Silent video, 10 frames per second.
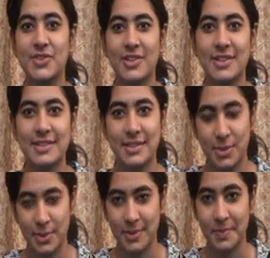George's
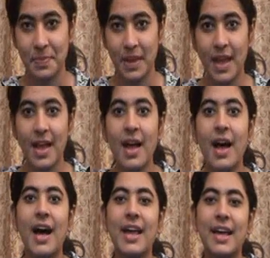School.
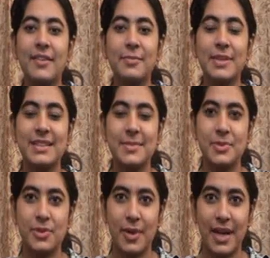I have been
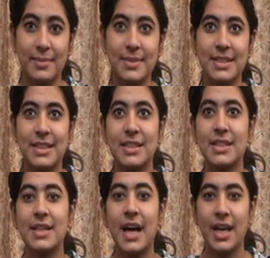subscribed in
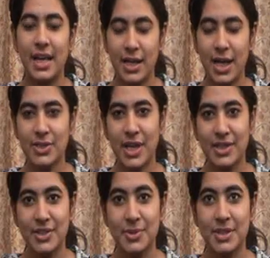the Aakash
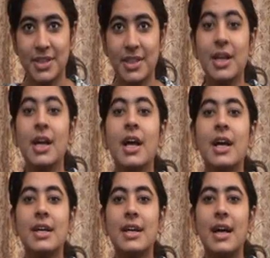iTutor,
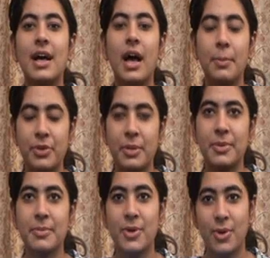a
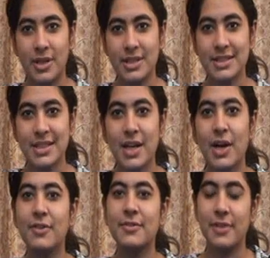premium course
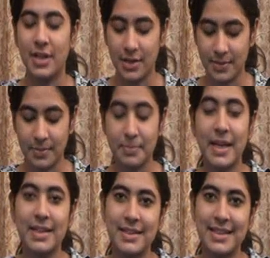of
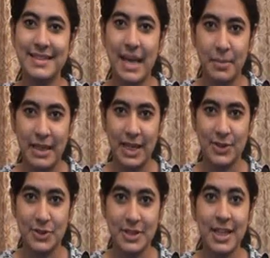medical
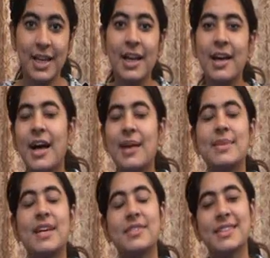examination. I'm
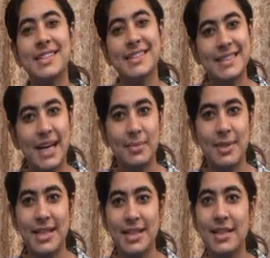loving this
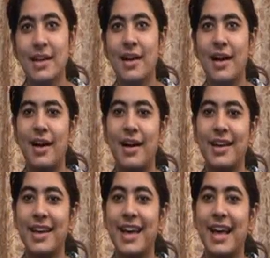tablet.
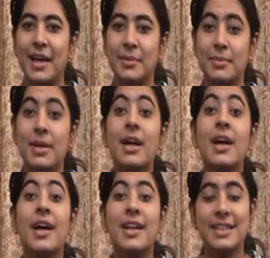
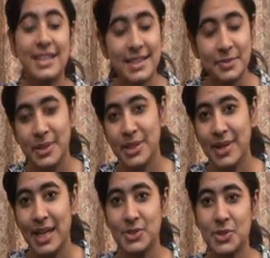The video
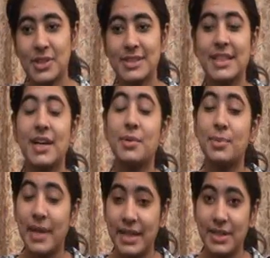lectures are
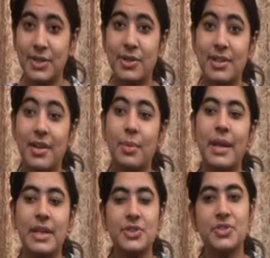very good, they're
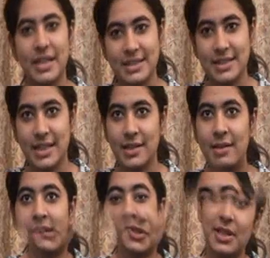very
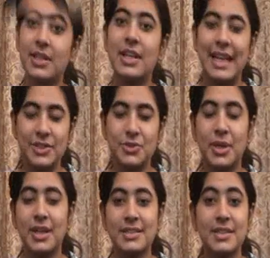interesting. The
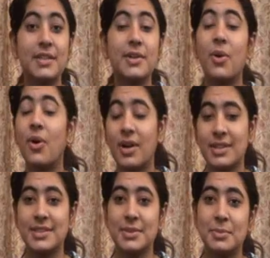lecturers are
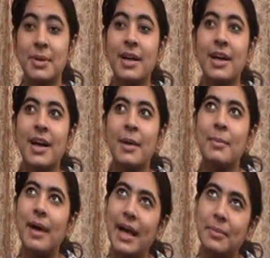awesome.
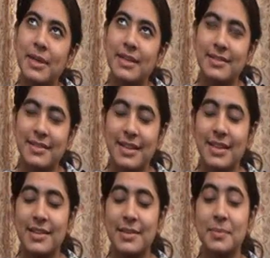I mean,
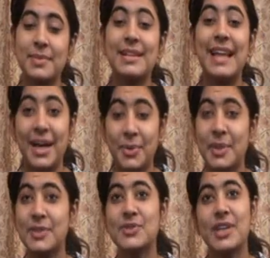the
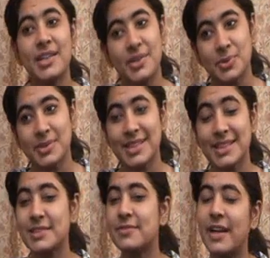language they use
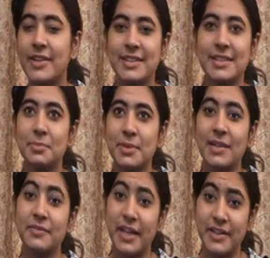is very simple
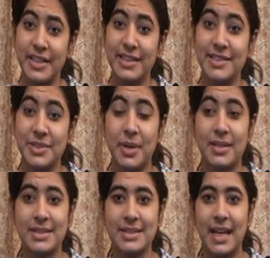and very easy to
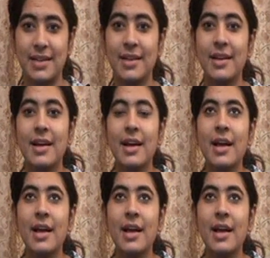understand.